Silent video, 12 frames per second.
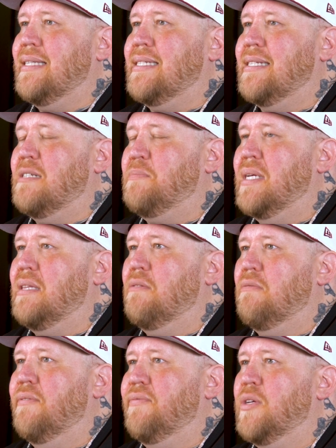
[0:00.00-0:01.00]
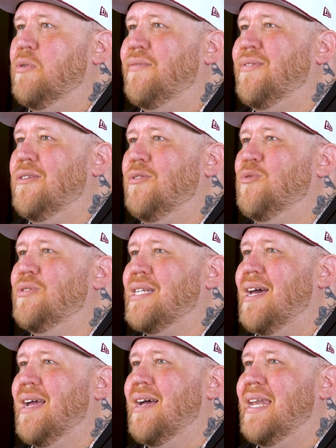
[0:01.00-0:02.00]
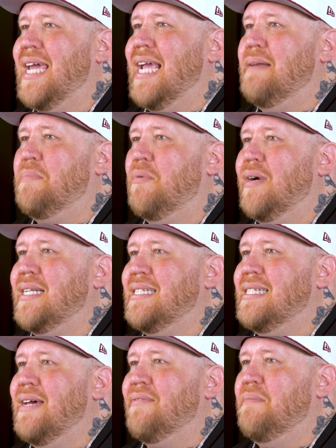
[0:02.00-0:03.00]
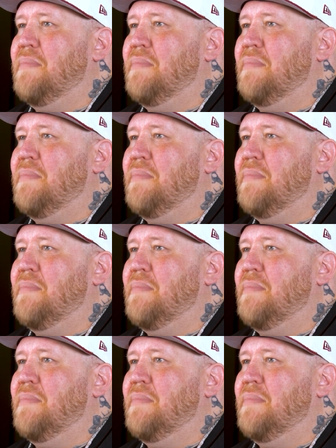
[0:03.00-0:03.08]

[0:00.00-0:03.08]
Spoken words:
this has been the review of the Luke Zion 8.7